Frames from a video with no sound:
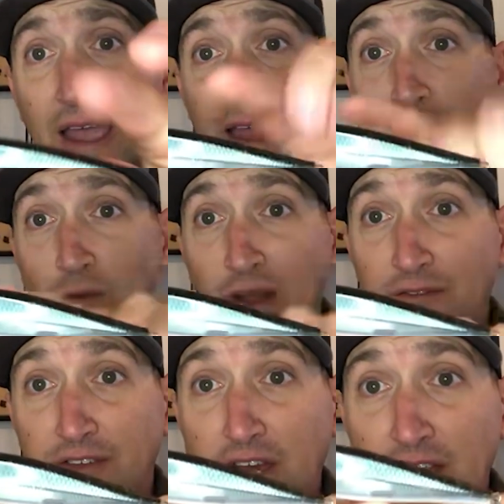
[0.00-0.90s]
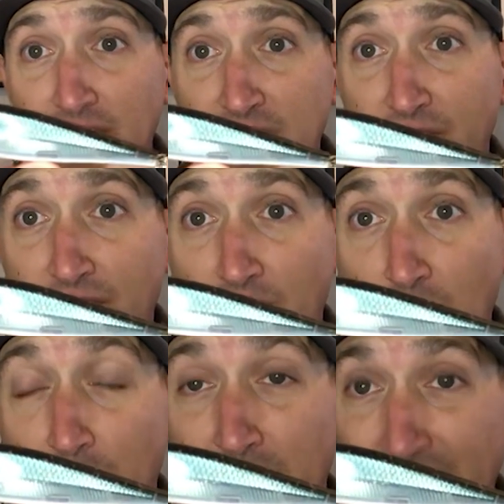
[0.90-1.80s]
And then what I've done is I've
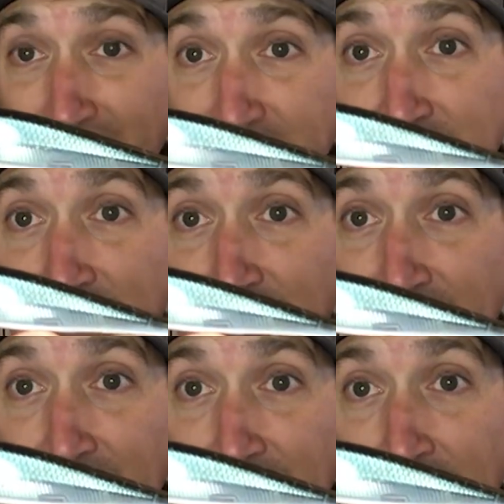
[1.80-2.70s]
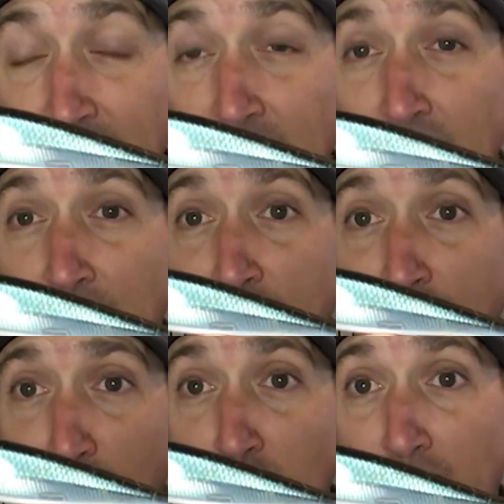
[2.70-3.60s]
replaced the
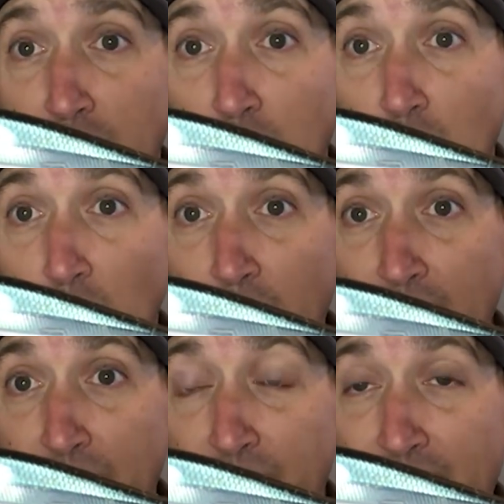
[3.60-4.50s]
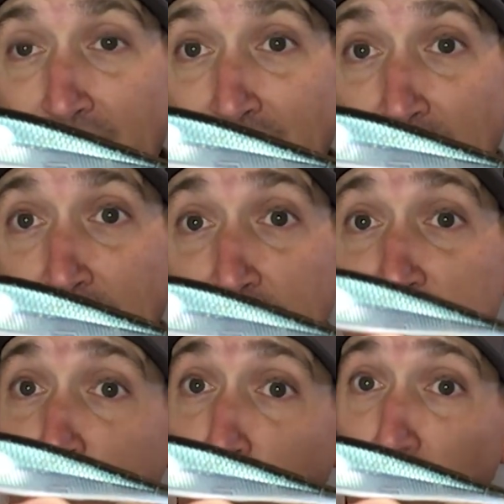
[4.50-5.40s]
front with a
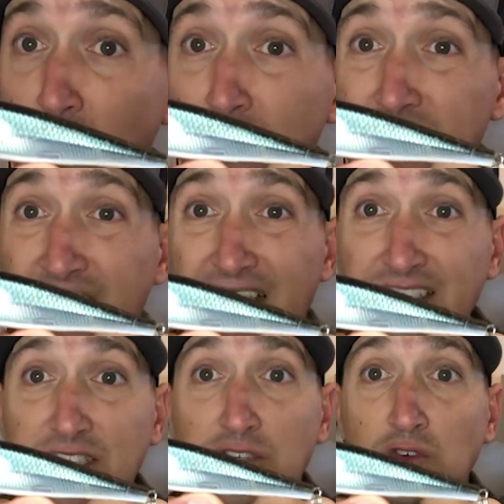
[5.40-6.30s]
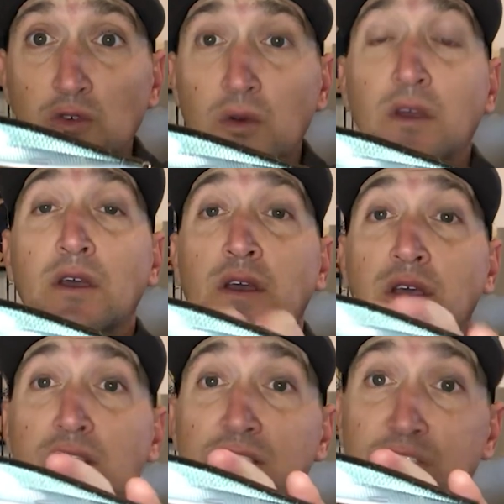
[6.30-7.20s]
SPRO size 2
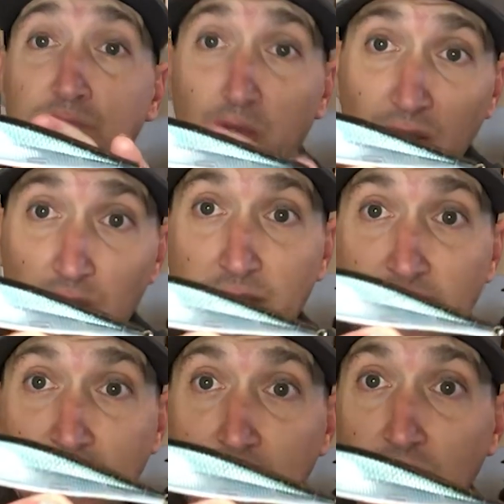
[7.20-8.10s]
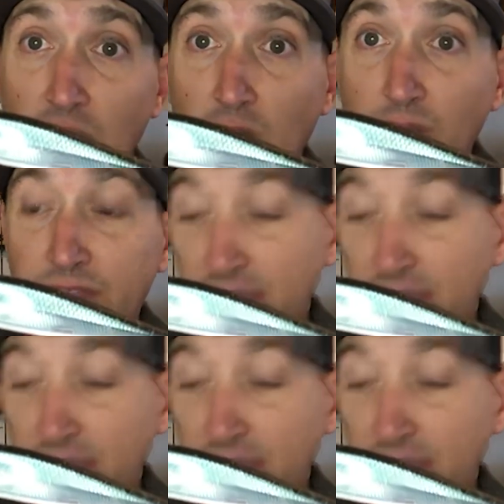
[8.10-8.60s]
split ring along with